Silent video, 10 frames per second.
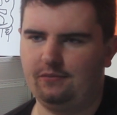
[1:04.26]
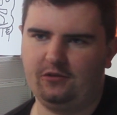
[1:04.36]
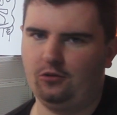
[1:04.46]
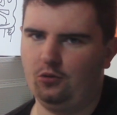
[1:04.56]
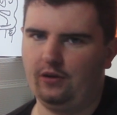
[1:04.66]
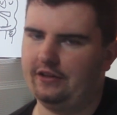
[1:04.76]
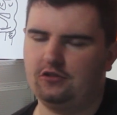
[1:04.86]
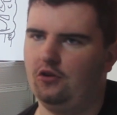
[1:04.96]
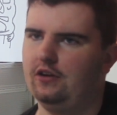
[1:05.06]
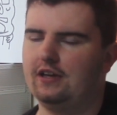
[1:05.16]
solo
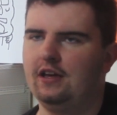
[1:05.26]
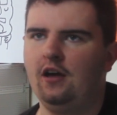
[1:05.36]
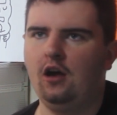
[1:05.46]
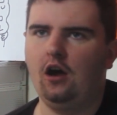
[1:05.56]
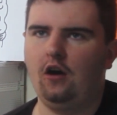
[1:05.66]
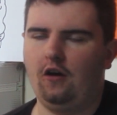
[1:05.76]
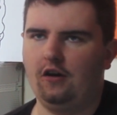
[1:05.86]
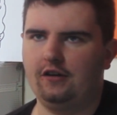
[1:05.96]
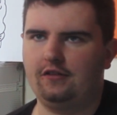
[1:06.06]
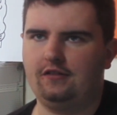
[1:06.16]
electronic
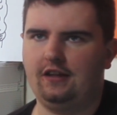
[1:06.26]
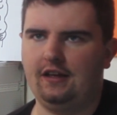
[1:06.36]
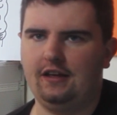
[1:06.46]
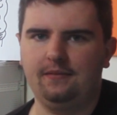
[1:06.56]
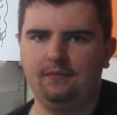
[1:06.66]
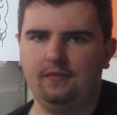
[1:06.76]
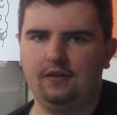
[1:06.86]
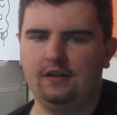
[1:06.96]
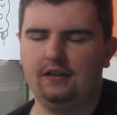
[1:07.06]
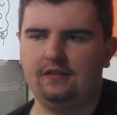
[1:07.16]
artist
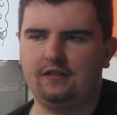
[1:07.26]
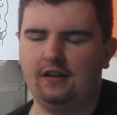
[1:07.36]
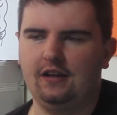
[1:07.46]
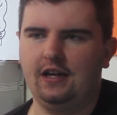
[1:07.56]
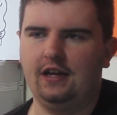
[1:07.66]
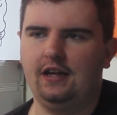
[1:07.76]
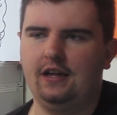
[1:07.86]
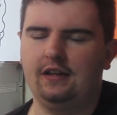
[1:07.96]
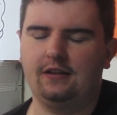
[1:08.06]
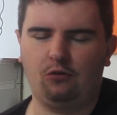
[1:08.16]
is
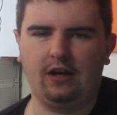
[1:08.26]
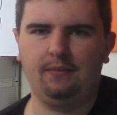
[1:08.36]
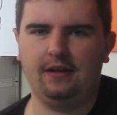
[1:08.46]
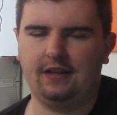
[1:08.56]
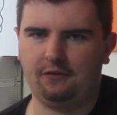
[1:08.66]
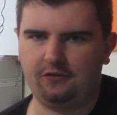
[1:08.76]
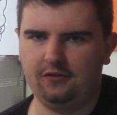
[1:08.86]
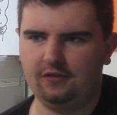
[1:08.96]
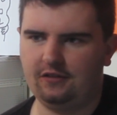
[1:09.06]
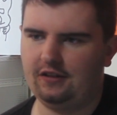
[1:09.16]
quite a bit
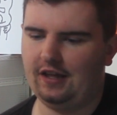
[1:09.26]
different.